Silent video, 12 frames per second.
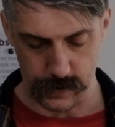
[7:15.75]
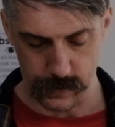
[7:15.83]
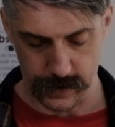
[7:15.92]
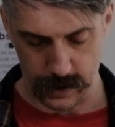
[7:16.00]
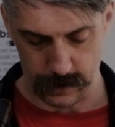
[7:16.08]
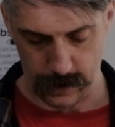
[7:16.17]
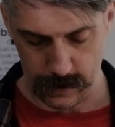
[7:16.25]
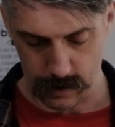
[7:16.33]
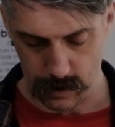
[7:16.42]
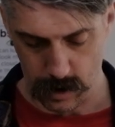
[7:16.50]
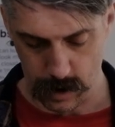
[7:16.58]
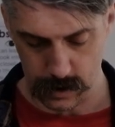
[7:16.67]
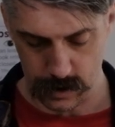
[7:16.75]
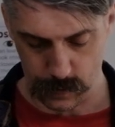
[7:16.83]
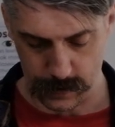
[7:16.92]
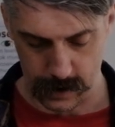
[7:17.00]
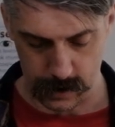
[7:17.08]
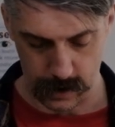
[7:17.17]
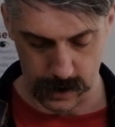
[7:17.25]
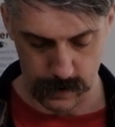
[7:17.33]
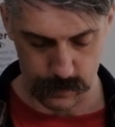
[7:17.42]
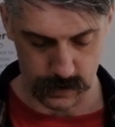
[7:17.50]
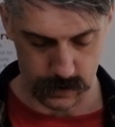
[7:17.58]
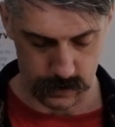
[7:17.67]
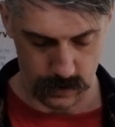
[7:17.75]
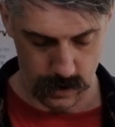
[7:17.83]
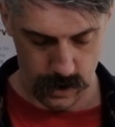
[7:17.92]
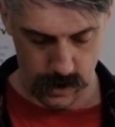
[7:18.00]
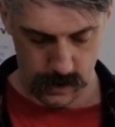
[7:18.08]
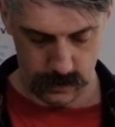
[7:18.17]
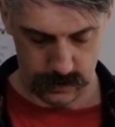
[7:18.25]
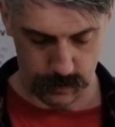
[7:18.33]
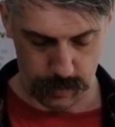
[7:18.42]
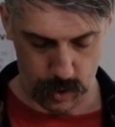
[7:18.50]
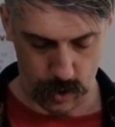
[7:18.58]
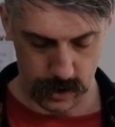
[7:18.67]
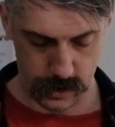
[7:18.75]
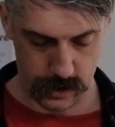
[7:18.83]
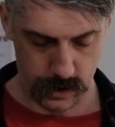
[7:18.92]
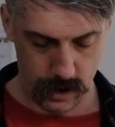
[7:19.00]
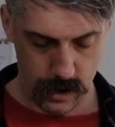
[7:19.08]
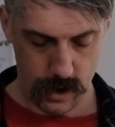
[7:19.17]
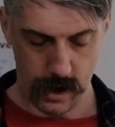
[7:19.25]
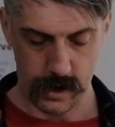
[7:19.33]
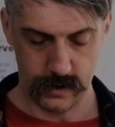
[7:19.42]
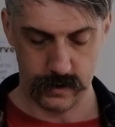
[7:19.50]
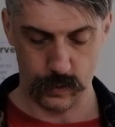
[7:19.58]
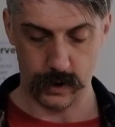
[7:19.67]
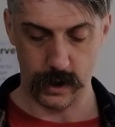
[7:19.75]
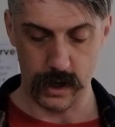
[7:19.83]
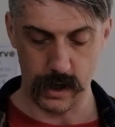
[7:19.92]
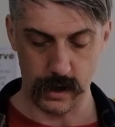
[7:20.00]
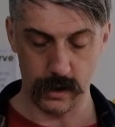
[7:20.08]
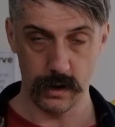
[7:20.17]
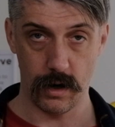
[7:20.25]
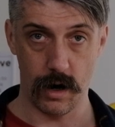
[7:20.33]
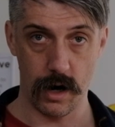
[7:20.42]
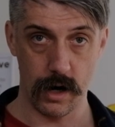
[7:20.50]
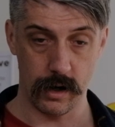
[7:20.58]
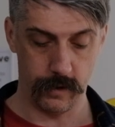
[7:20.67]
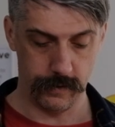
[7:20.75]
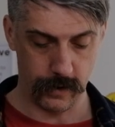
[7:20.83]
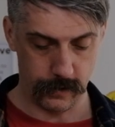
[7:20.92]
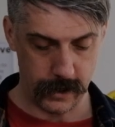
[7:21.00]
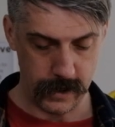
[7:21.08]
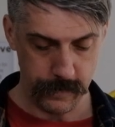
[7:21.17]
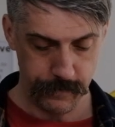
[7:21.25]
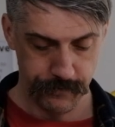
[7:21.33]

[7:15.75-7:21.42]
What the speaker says: We want it leather hard to where it will support us working on our foot ring.